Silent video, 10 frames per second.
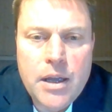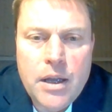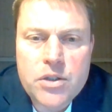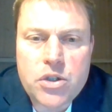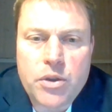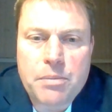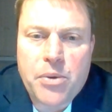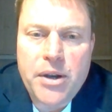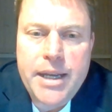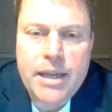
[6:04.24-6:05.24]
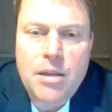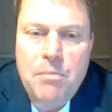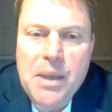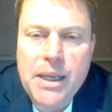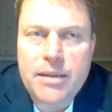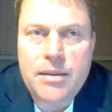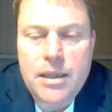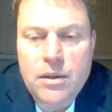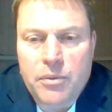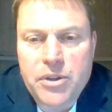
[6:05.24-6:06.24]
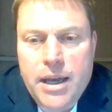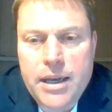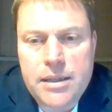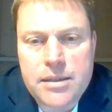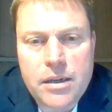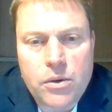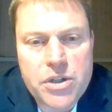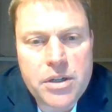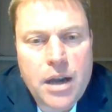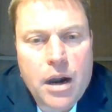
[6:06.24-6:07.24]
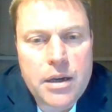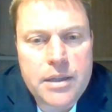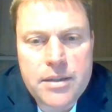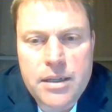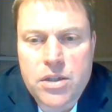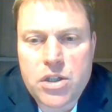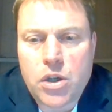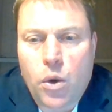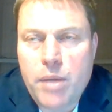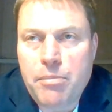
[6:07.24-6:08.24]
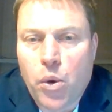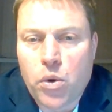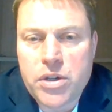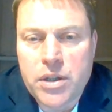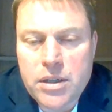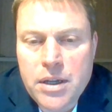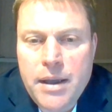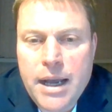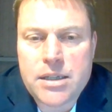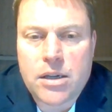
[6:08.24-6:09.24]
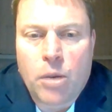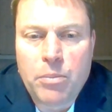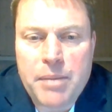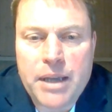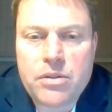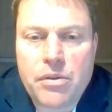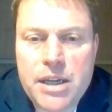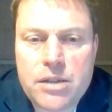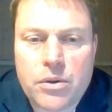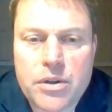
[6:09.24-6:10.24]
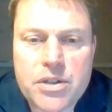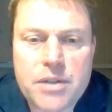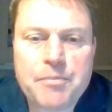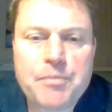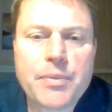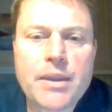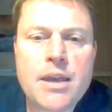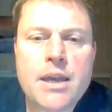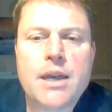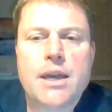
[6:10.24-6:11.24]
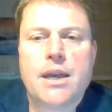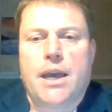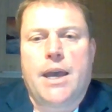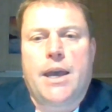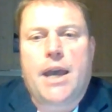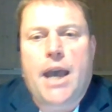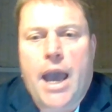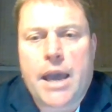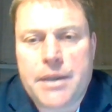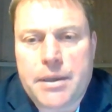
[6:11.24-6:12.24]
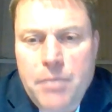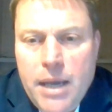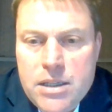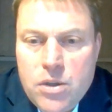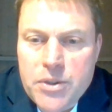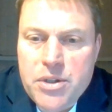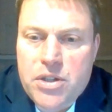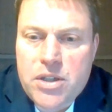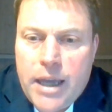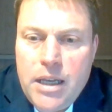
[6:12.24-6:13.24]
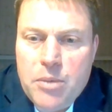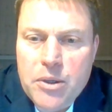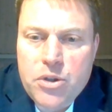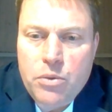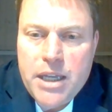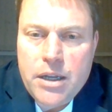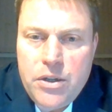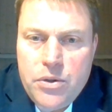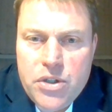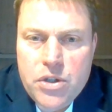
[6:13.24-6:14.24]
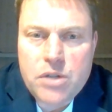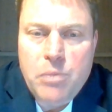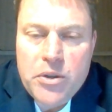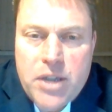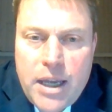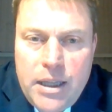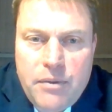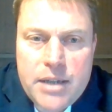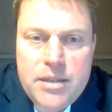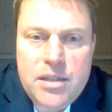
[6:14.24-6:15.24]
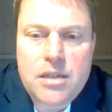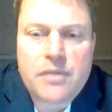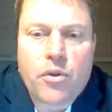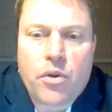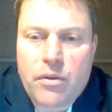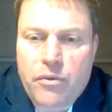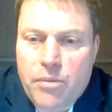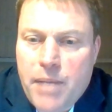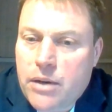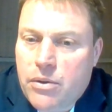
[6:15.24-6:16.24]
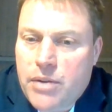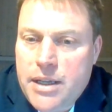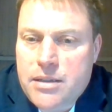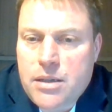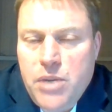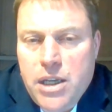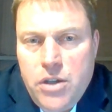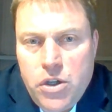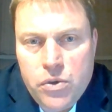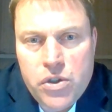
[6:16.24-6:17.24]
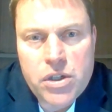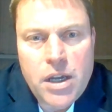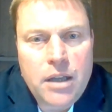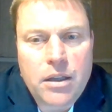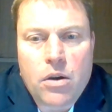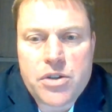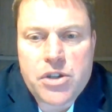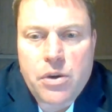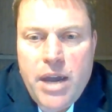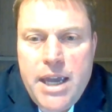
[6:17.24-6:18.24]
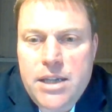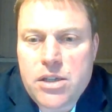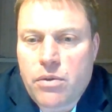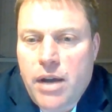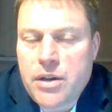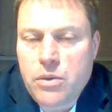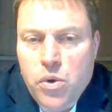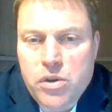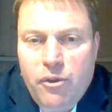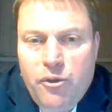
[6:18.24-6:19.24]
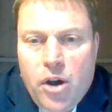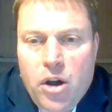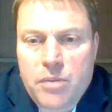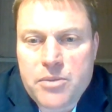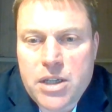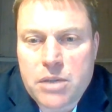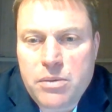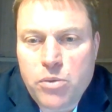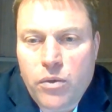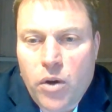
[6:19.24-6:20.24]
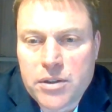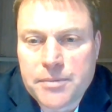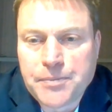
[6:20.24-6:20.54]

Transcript: So the predictability of tides and ocean currents is so important as a complementary resource. And it's also scalable, so we can use small-scale devices for microgrids, and we can use large arrays or underwater farms as we move on.